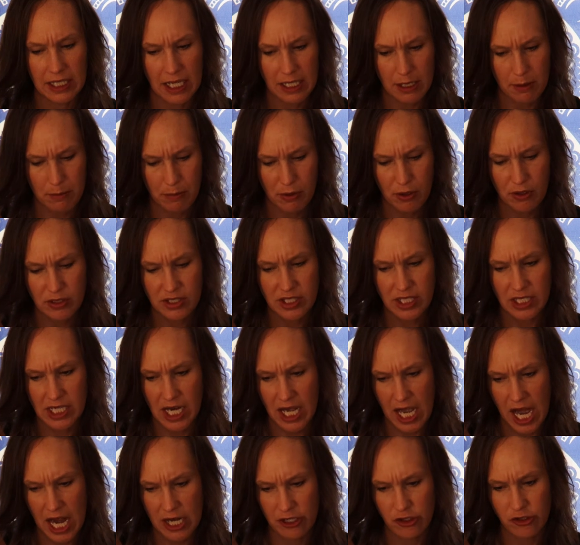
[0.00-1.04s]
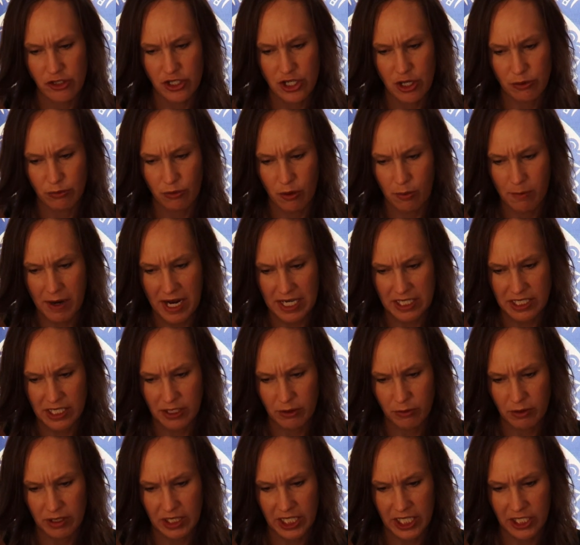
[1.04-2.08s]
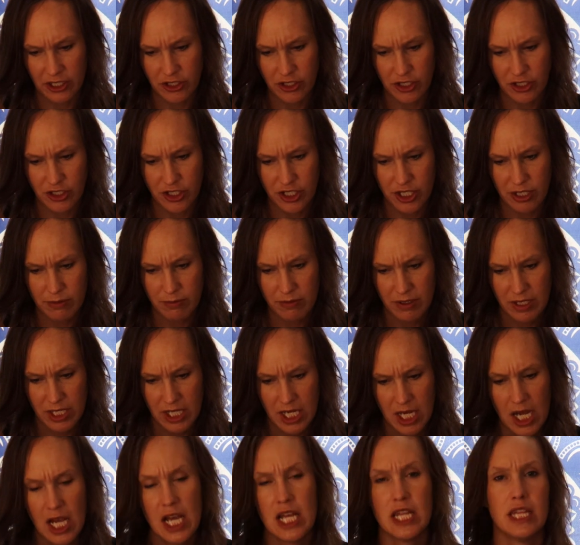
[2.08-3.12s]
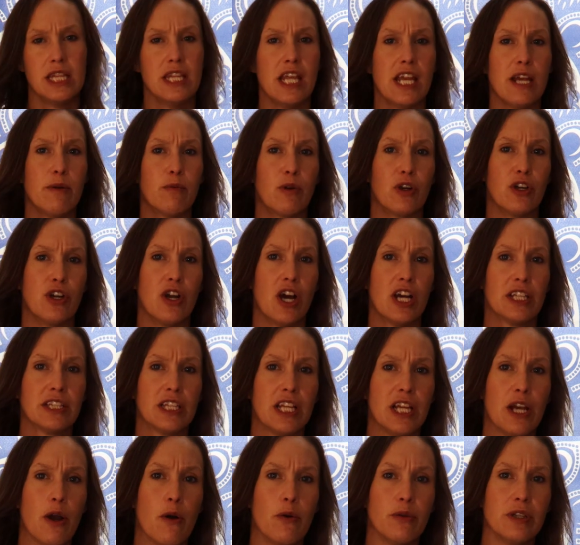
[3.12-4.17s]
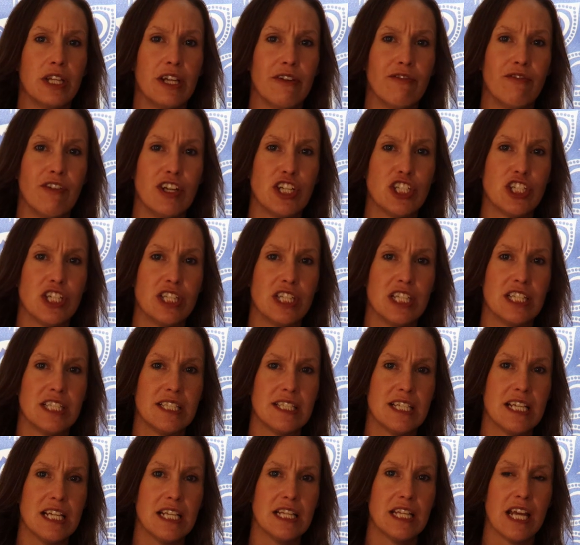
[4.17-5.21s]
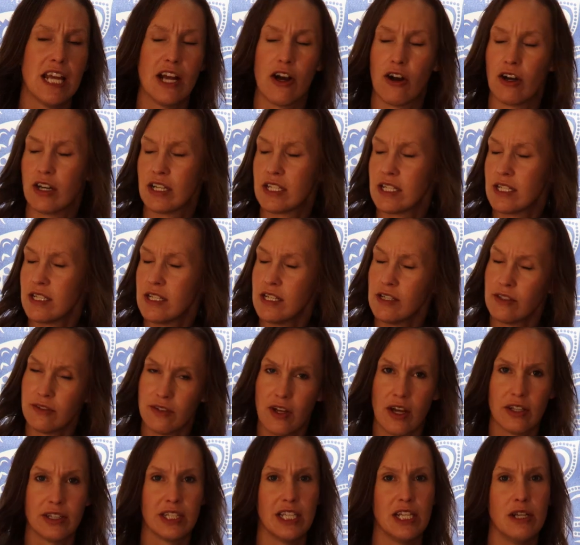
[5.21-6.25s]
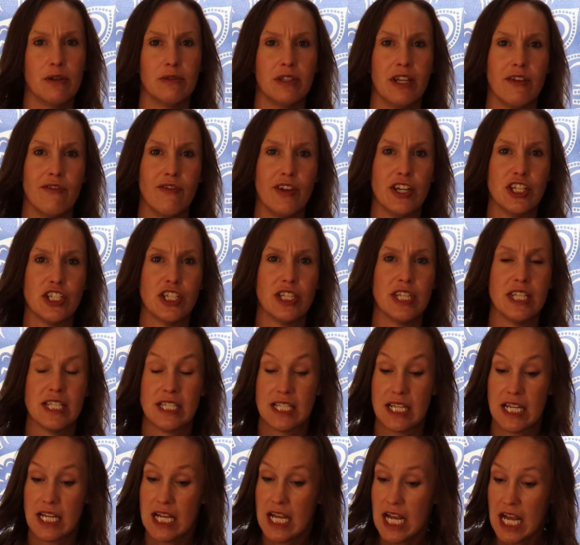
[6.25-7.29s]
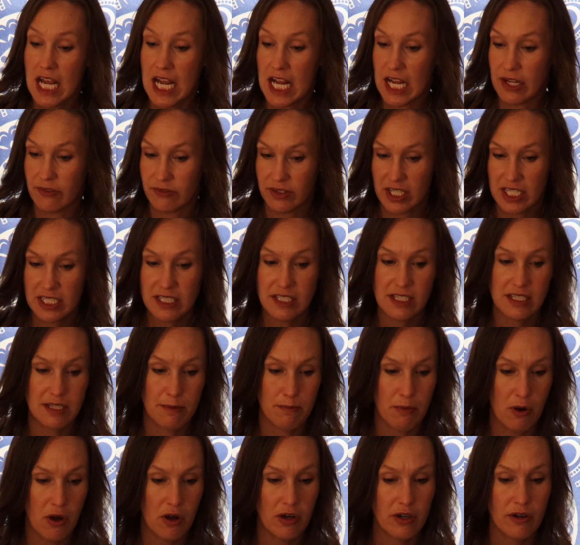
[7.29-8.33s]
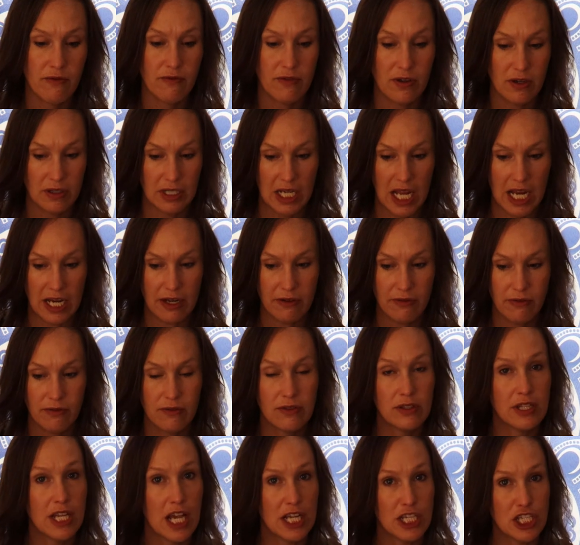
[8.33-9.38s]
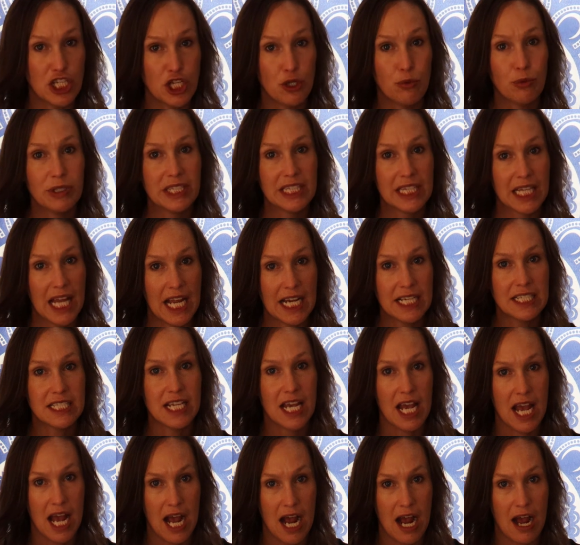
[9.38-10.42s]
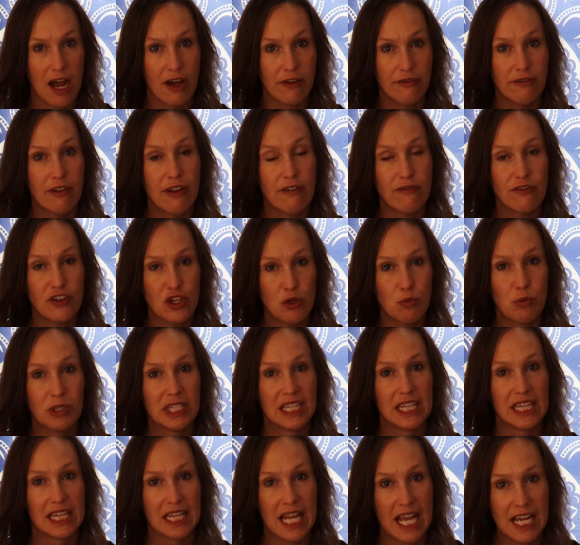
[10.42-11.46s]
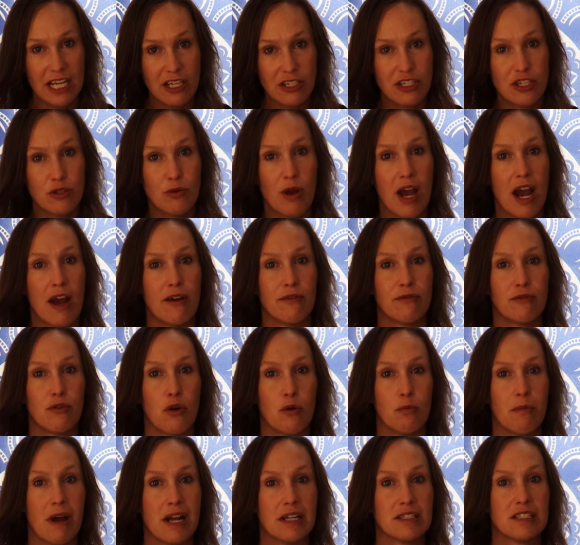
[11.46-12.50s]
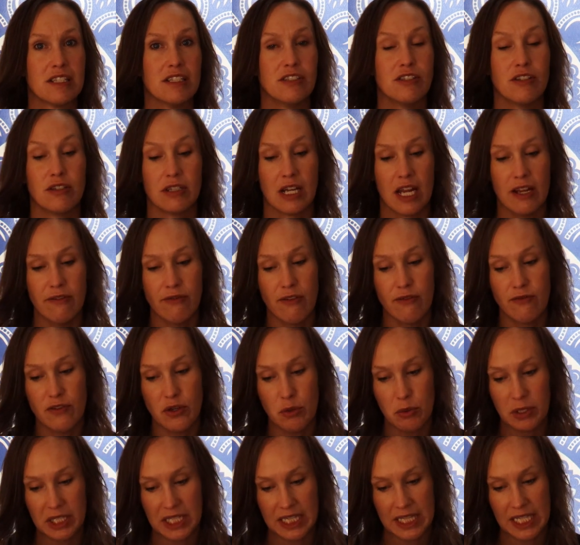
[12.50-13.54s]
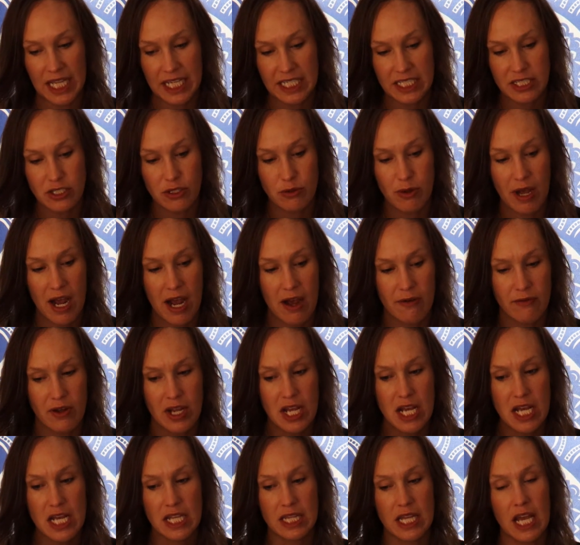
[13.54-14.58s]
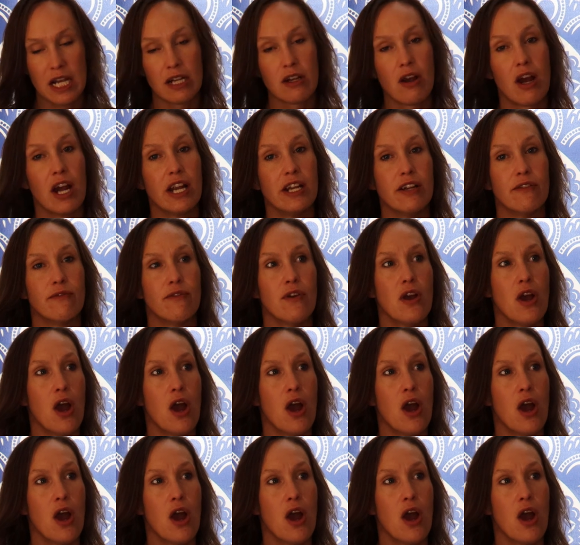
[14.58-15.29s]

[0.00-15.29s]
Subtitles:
like a person, an energy, a romantic relationship, they were not the only fish in the sea. They are still not the only fish in the sea. If this is a part of your life that you would like to have, if you would like to have romance in your life, if you would like to have that kind of